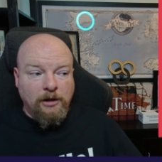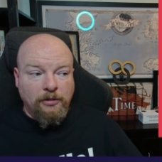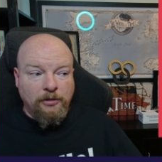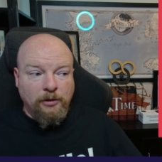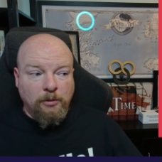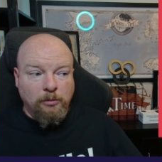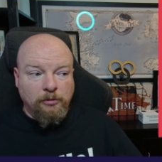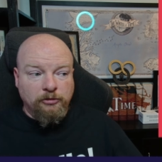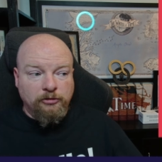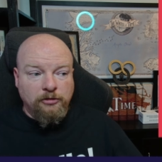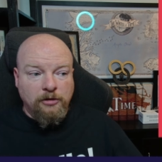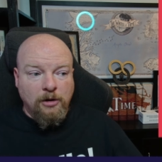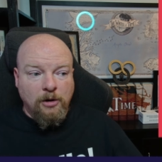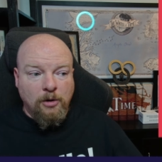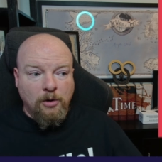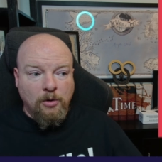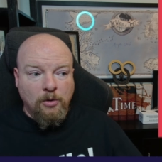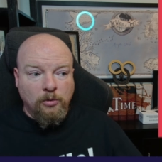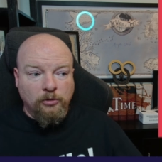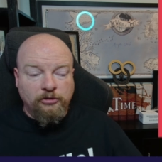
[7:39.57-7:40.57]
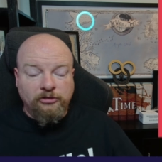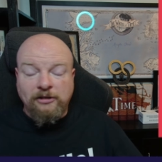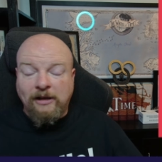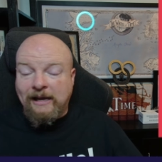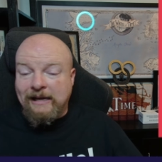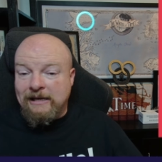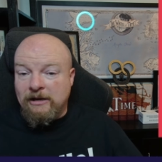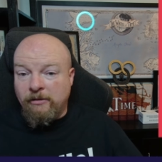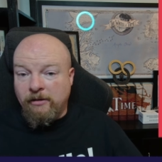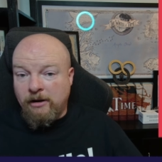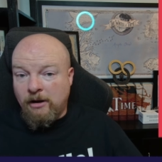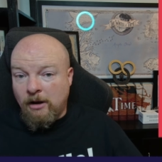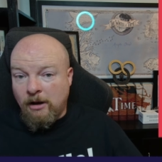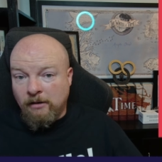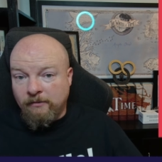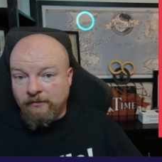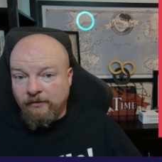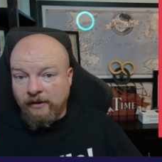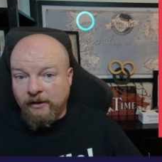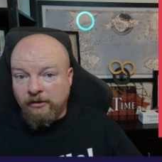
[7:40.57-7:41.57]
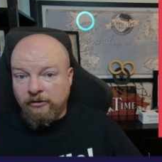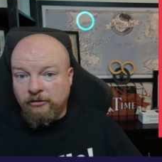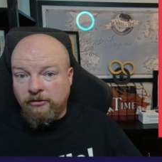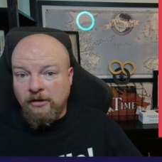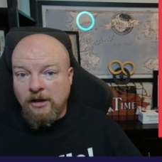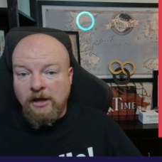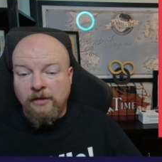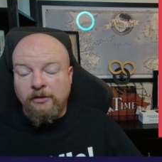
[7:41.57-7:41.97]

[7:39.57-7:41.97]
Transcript: There was no secondary conflicts.